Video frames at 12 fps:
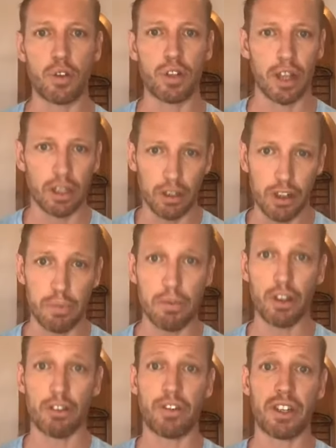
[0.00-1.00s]
doldrums
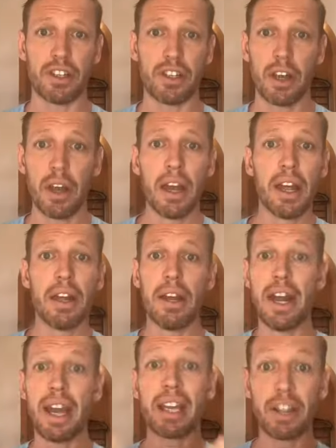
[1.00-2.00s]
of this
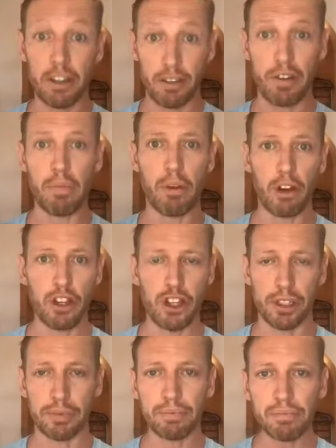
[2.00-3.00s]
negative
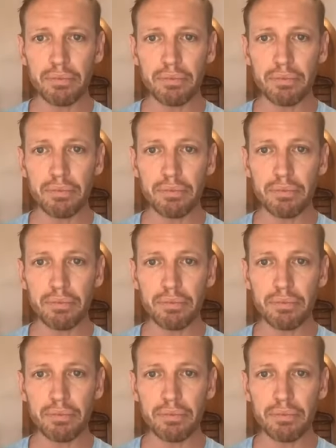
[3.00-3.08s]
emotion.